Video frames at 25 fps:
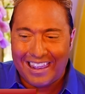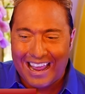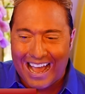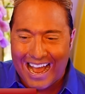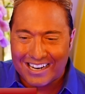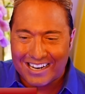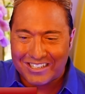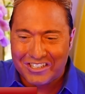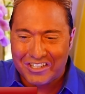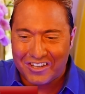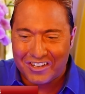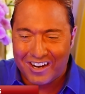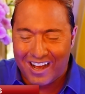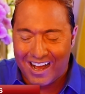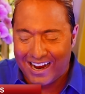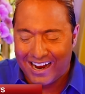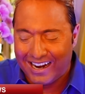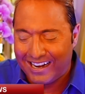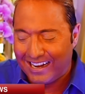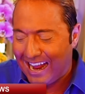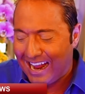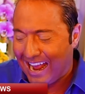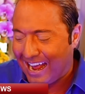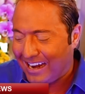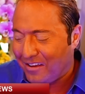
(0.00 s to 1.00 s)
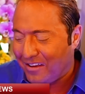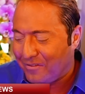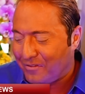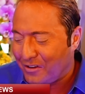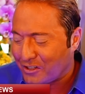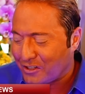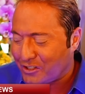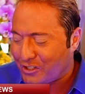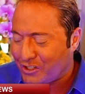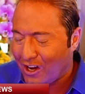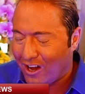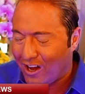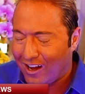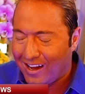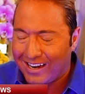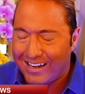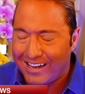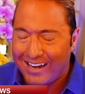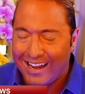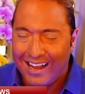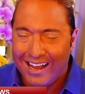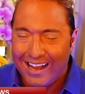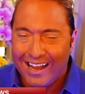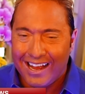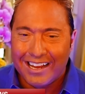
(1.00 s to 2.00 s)
last night. And if you
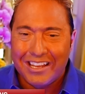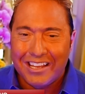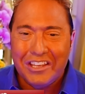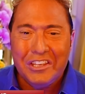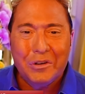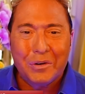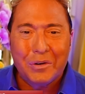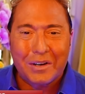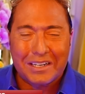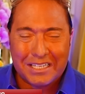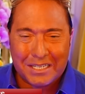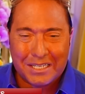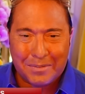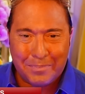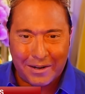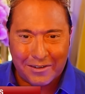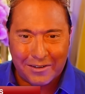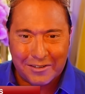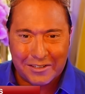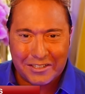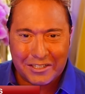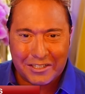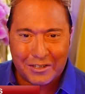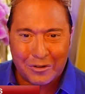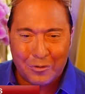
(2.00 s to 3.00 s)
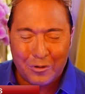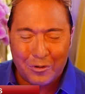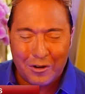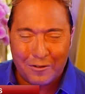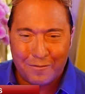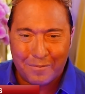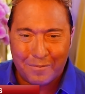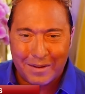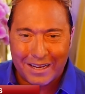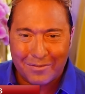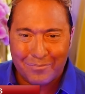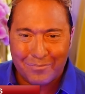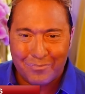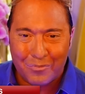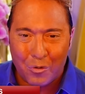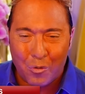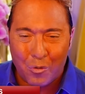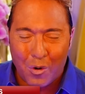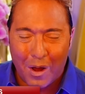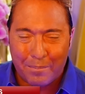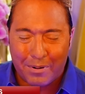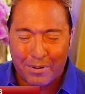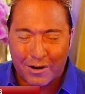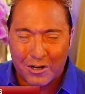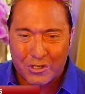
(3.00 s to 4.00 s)
saw it, you experienced it with me.
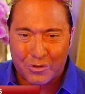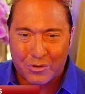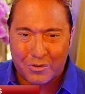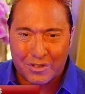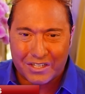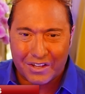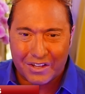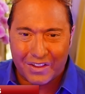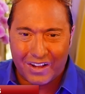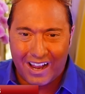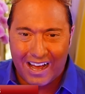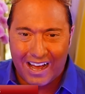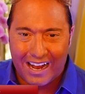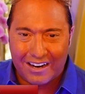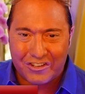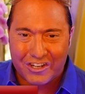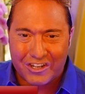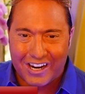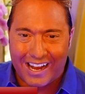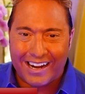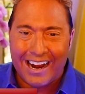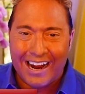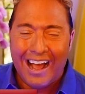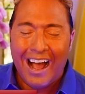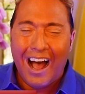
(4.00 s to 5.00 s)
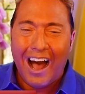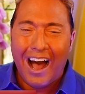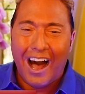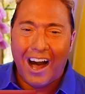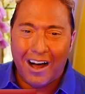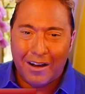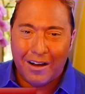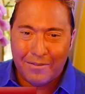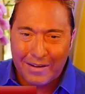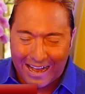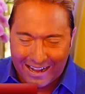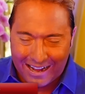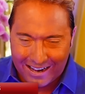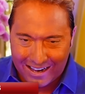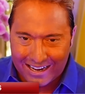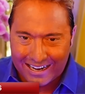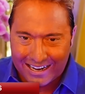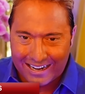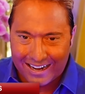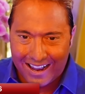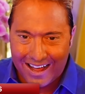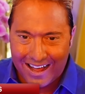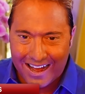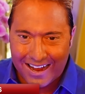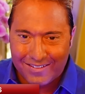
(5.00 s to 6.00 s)
One person was in the live chat of
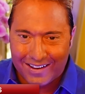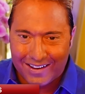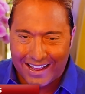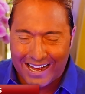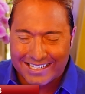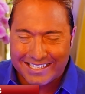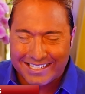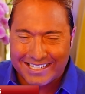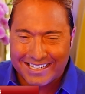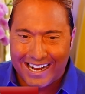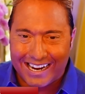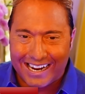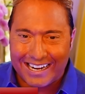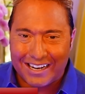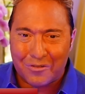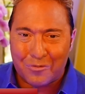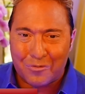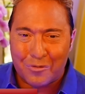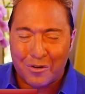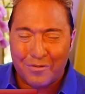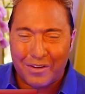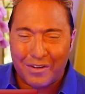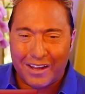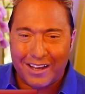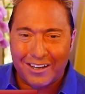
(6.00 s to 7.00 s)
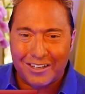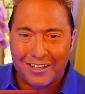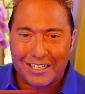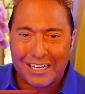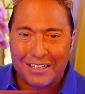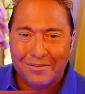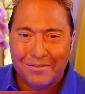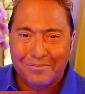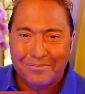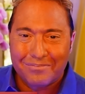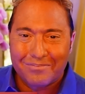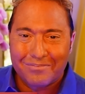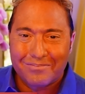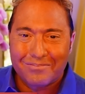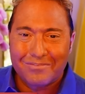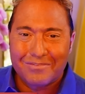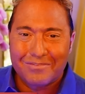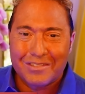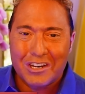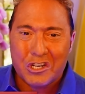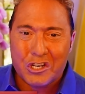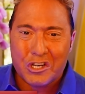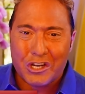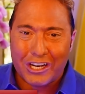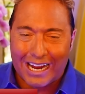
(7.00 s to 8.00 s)
LA Live last night and revealed
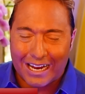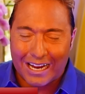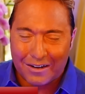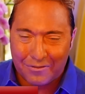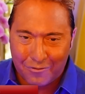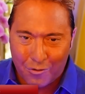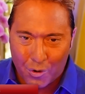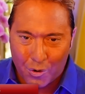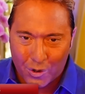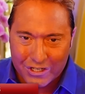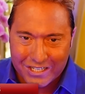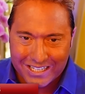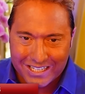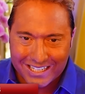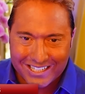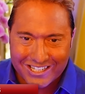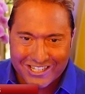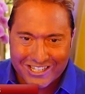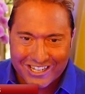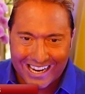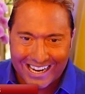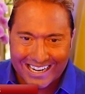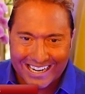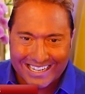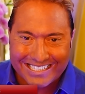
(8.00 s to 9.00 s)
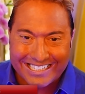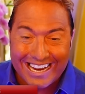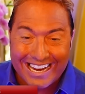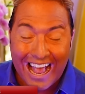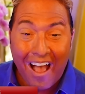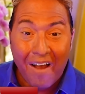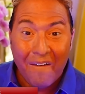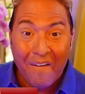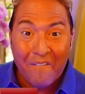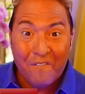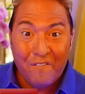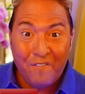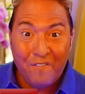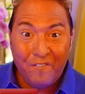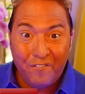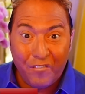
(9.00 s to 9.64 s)
she got 14 checks.